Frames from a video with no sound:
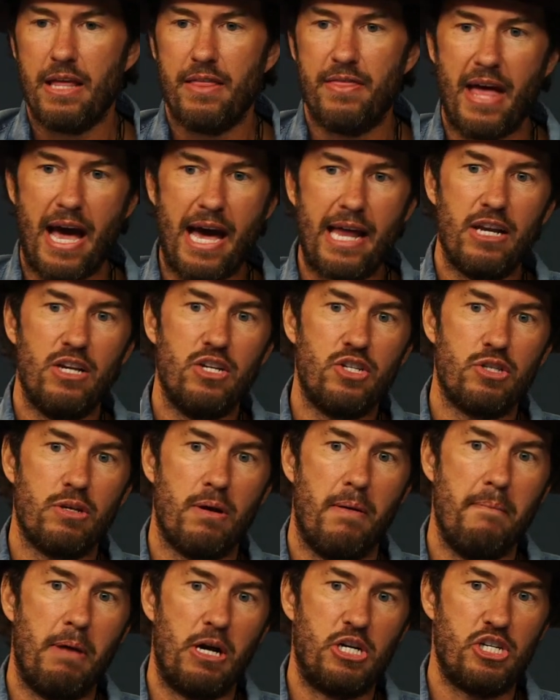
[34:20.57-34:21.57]
That is
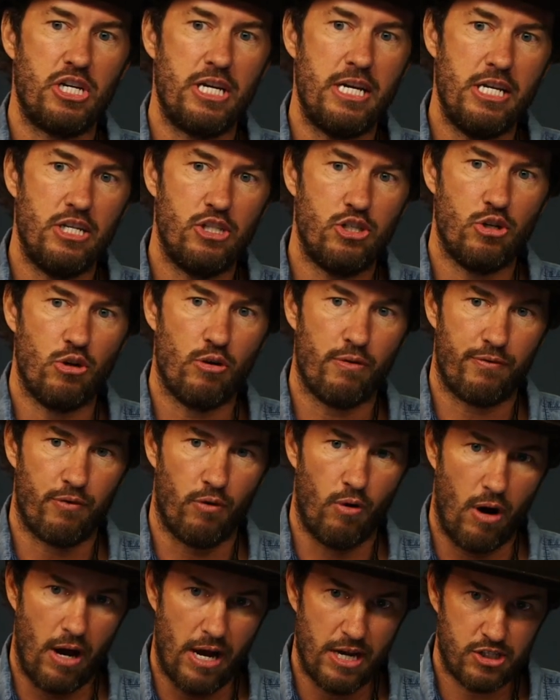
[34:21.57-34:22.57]
much easier
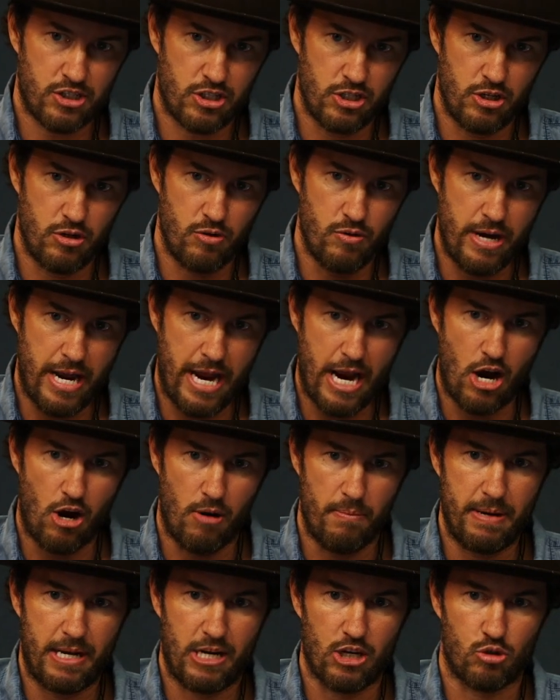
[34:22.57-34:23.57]
for us to do
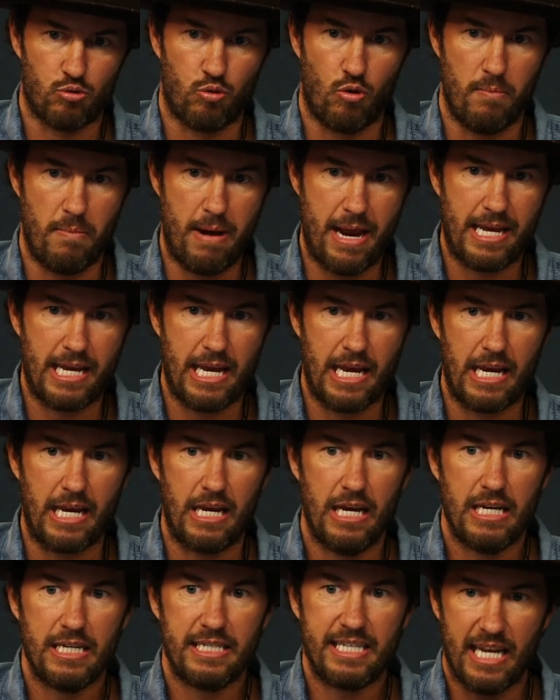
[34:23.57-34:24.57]
now because we're
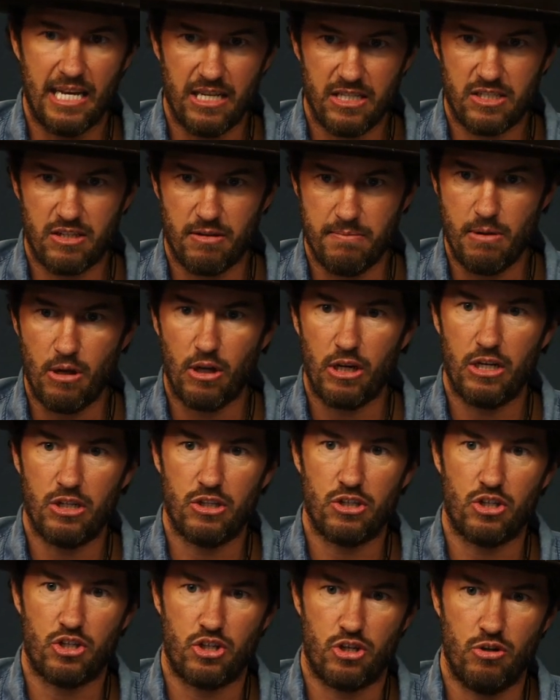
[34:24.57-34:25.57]
making tens of
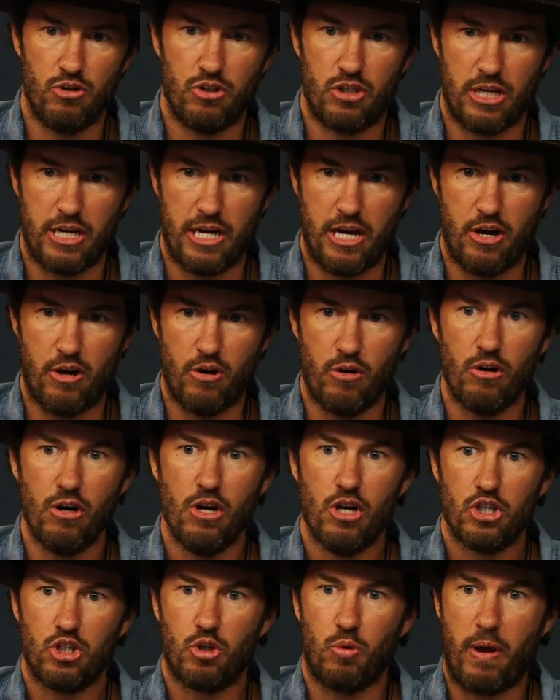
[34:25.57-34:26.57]
millions of shoes a year,
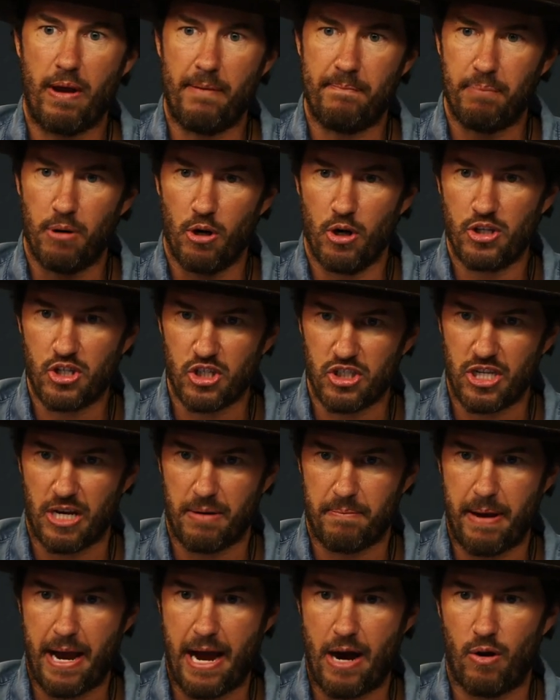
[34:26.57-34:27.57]
so we have
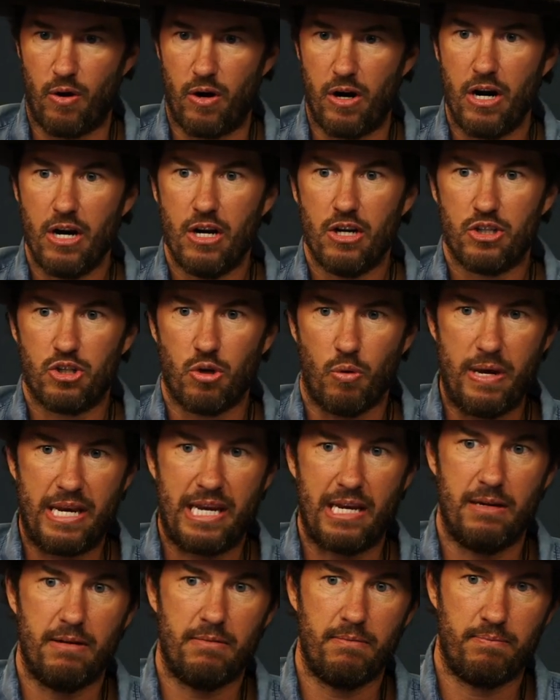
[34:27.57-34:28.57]
purchasing power. So we
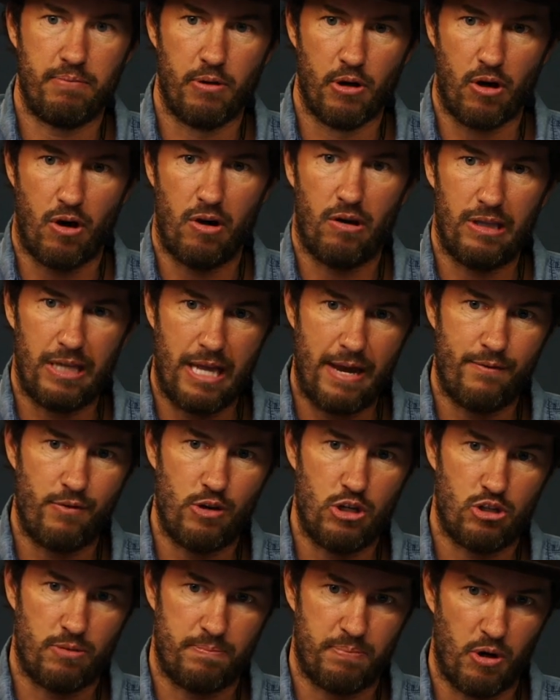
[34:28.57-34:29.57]
can put our
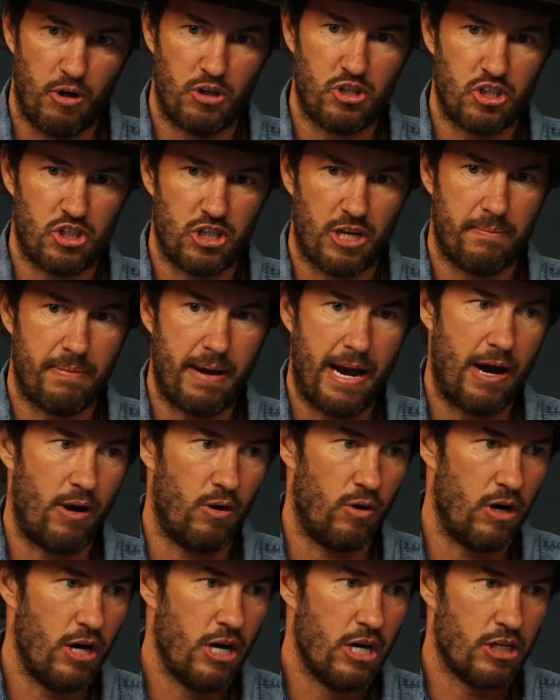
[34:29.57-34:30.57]
leverage of purchasing
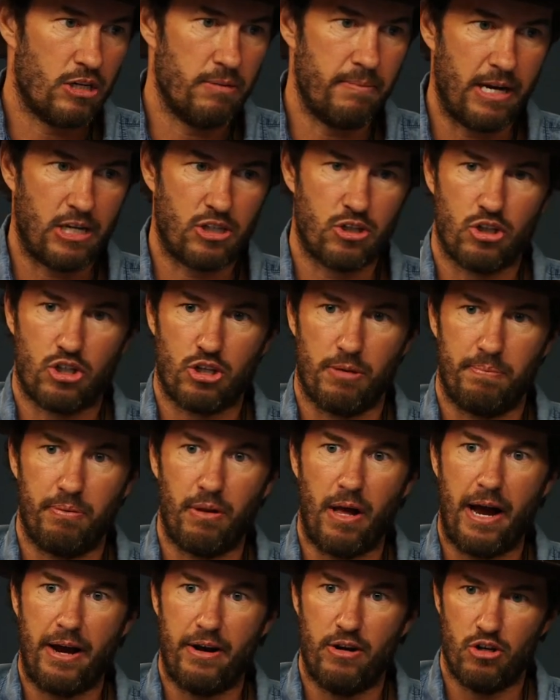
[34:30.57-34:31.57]
power to make sure
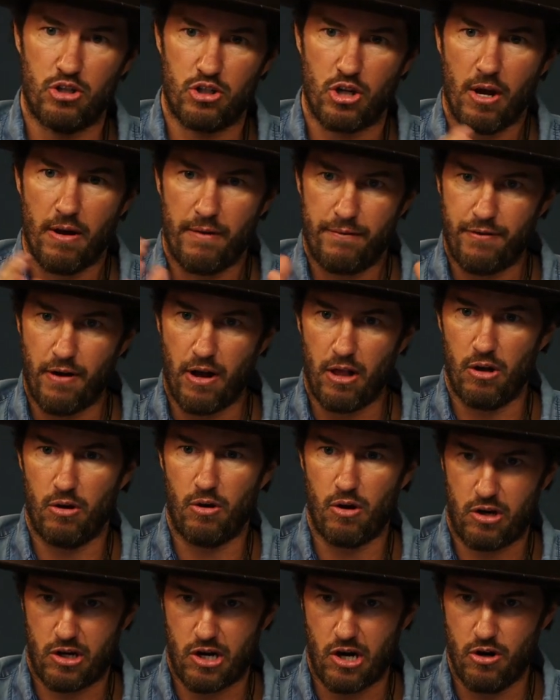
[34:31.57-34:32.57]
suppliers follow
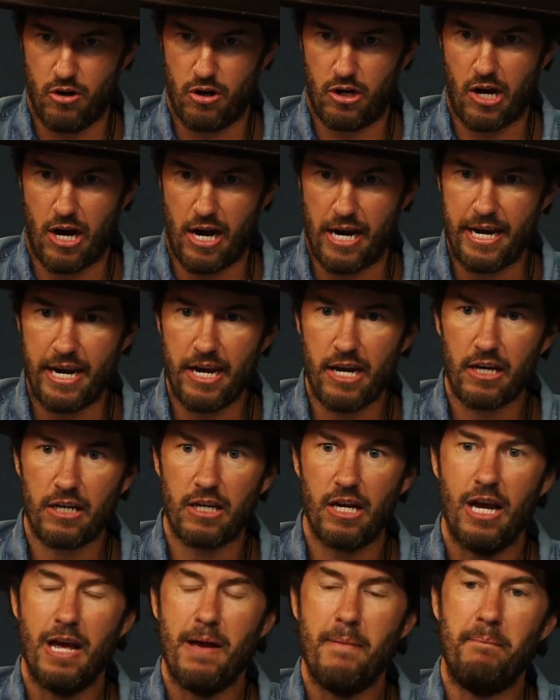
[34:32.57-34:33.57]
our code of conduct.